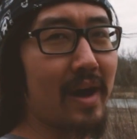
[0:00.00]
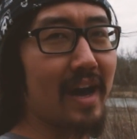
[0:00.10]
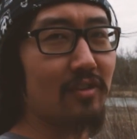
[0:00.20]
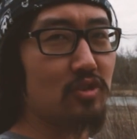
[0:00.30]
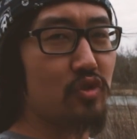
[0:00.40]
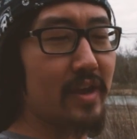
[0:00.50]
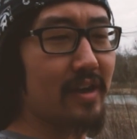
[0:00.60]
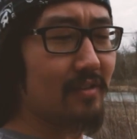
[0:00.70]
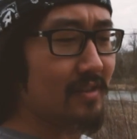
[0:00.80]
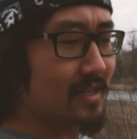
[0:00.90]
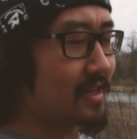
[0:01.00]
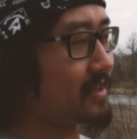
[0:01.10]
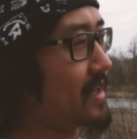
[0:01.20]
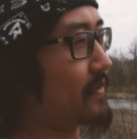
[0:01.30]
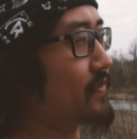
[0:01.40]
mile trail
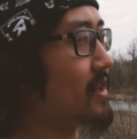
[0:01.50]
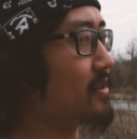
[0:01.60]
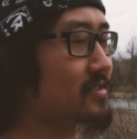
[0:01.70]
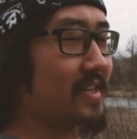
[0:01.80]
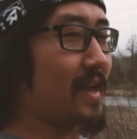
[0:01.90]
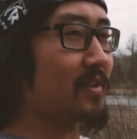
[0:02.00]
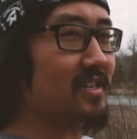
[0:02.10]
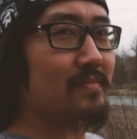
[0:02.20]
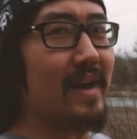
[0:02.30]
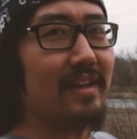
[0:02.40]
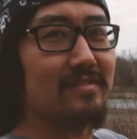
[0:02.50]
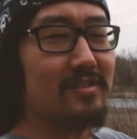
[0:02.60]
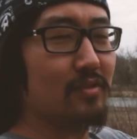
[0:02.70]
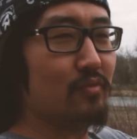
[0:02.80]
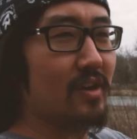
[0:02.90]
that follows the Appalachian Mountains
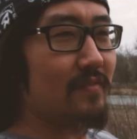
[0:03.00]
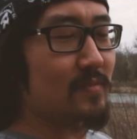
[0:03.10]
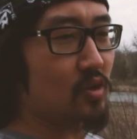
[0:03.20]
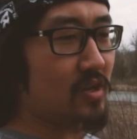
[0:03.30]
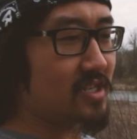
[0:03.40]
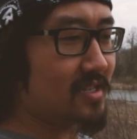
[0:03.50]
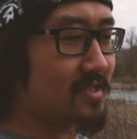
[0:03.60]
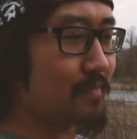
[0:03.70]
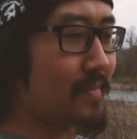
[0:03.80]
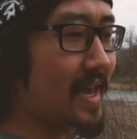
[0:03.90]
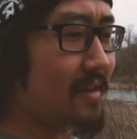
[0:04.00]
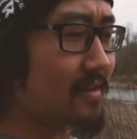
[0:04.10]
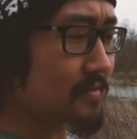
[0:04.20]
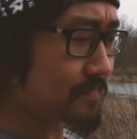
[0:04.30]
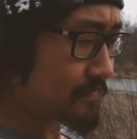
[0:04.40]
all the way from Georgia to
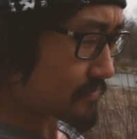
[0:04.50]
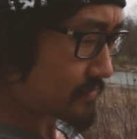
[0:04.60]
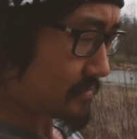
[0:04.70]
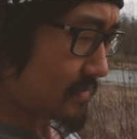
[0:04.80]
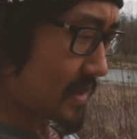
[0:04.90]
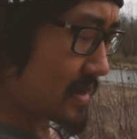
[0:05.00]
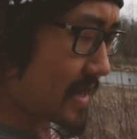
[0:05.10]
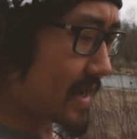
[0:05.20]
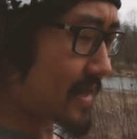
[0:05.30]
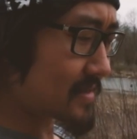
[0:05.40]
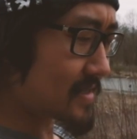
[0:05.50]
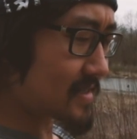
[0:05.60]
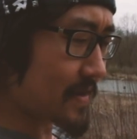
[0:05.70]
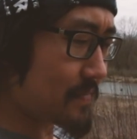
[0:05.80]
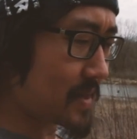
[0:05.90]
Maine. And
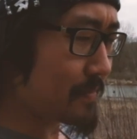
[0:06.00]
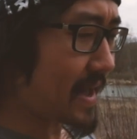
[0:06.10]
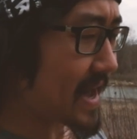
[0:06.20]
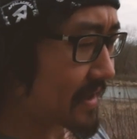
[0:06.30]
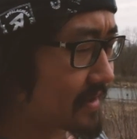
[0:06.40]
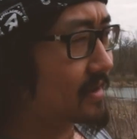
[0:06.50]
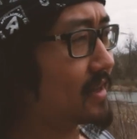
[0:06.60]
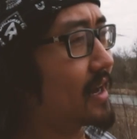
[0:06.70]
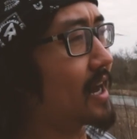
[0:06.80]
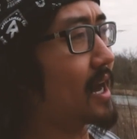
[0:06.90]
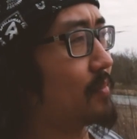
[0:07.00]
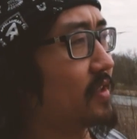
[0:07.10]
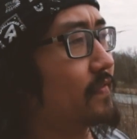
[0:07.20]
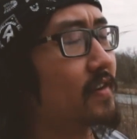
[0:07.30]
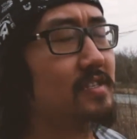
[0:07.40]
since I've been back,
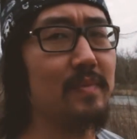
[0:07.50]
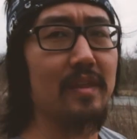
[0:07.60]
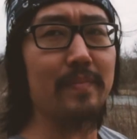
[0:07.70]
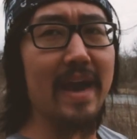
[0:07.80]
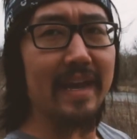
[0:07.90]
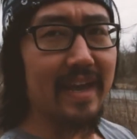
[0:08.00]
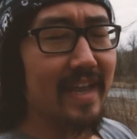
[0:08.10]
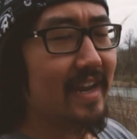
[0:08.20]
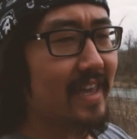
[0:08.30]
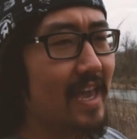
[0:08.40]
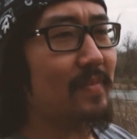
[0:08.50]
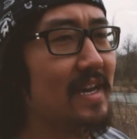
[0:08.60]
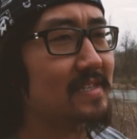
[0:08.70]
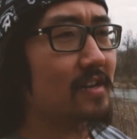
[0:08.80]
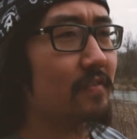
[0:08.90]
the first month back, I kind of gave
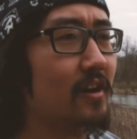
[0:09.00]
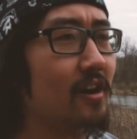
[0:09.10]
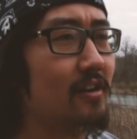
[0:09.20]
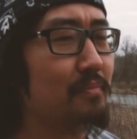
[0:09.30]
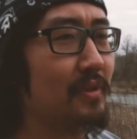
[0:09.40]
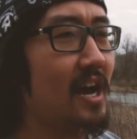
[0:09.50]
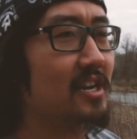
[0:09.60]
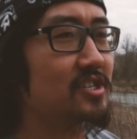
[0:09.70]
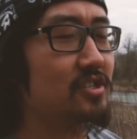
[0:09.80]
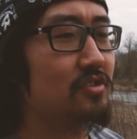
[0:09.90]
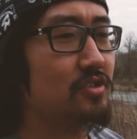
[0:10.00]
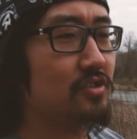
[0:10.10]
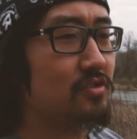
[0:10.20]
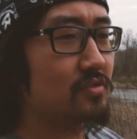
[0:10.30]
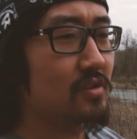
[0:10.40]
myself carte blanche to
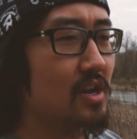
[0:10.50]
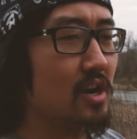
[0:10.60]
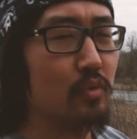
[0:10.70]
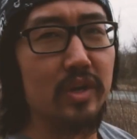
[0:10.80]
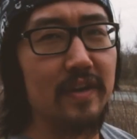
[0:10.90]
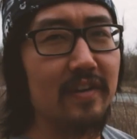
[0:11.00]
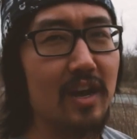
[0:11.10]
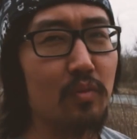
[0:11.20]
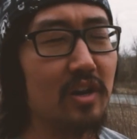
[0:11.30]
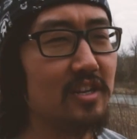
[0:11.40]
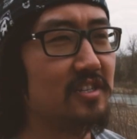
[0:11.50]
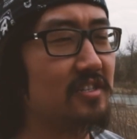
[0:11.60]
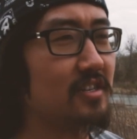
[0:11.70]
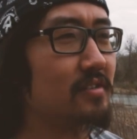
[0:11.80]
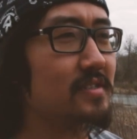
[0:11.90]
do whatever I wanted to
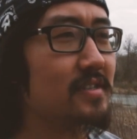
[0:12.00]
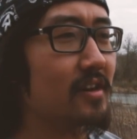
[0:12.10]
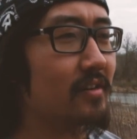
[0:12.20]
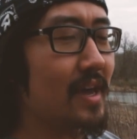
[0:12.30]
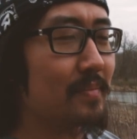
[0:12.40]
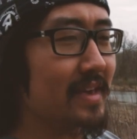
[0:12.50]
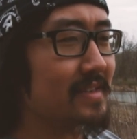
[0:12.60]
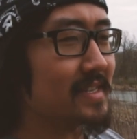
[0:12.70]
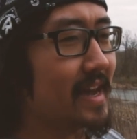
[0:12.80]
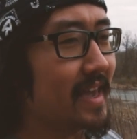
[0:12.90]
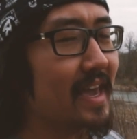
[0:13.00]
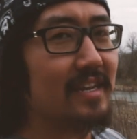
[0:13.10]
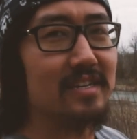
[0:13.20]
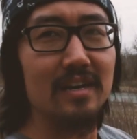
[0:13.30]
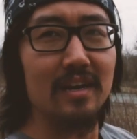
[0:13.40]
do. So that means I
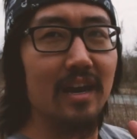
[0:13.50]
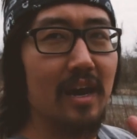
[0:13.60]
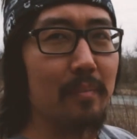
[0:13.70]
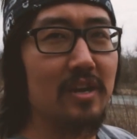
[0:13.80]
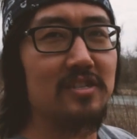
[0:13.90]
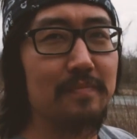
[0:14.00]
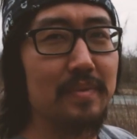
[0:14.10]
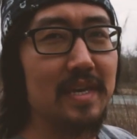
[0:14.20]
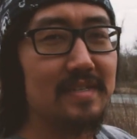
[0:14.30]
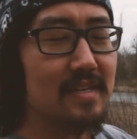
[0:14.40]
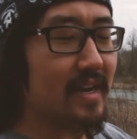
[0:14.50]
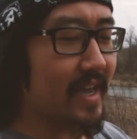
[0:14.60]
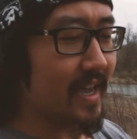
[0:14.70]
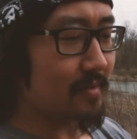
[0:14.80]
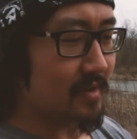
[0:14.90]
ate a bunch of pizza, I
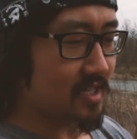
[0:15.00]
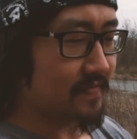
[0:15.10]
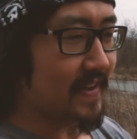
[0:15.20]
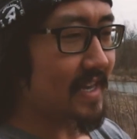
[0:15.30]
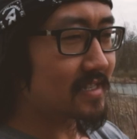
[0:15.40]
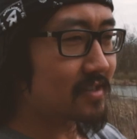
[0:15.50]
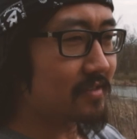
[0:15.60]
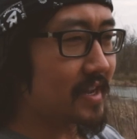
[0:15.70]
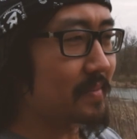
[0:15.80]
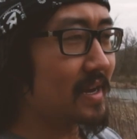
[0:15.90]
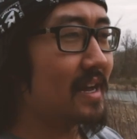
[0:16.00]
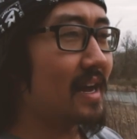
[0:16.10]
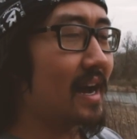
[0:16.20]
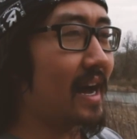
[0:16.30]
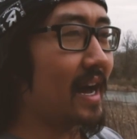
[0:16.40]
ate a bunch of ice cream,
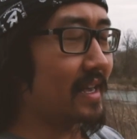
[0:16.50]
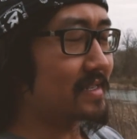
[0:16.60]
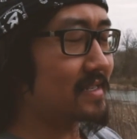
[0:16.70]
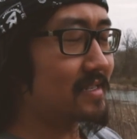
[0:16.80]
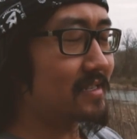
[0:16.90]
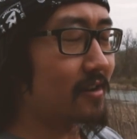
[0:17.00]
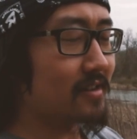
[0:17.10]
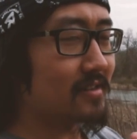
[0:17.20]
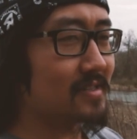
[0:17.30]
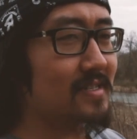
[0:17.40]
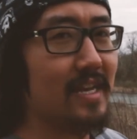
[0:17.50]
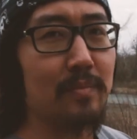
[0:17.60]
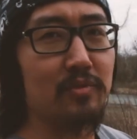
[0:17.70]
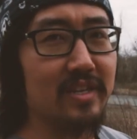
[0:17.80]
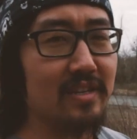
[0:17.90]
I started to stay
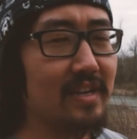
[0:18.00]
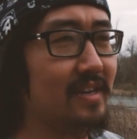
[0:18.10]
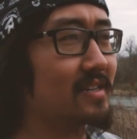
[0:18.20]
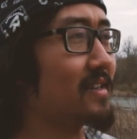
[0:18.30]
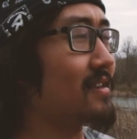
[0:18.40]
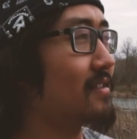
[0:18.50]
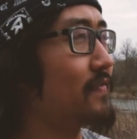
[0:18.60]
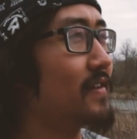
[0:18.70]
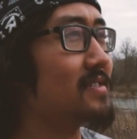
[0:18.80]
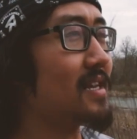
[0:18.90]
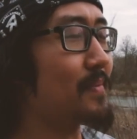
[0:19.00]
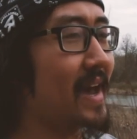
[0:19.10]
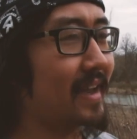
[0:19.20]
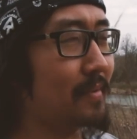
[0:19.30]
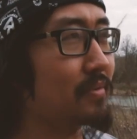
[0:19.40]
up really late. I think the first day
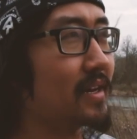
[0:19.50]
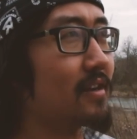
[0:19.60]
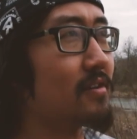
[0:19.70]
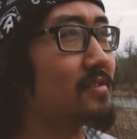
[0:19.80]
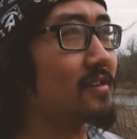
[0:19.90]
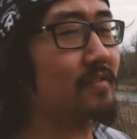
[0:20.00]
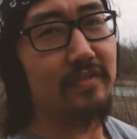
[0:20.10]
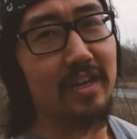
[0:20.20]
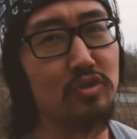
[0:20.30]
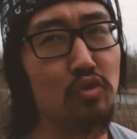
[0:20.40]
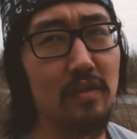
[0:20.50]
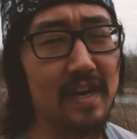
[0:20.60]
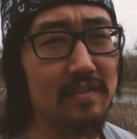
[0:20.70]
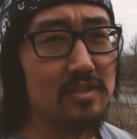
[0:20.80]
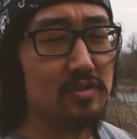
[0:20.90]
back I played Hearthstone for like 12
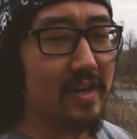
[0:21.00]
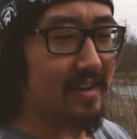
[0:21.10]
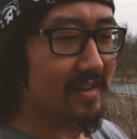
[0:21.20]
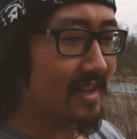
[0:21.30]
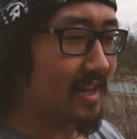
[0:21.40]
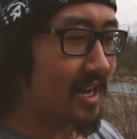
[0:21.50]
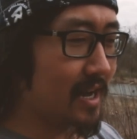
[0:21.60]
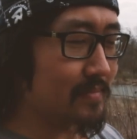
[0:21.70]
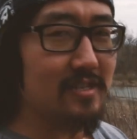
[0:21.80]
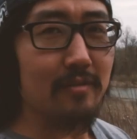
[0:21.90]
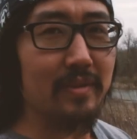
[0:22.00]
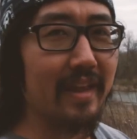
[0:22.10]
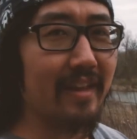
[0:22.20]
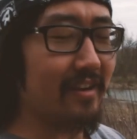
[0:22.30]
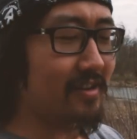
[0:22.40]
hours straight. Still
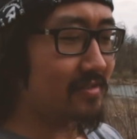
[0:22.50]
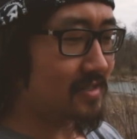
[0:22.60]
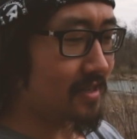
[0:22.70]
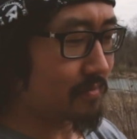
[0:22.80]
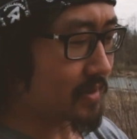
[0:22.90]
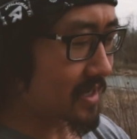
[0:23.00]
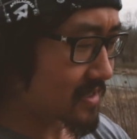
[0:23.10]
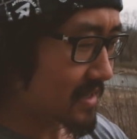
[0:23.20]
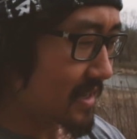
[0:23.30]
playing a lot of Hearthstone, but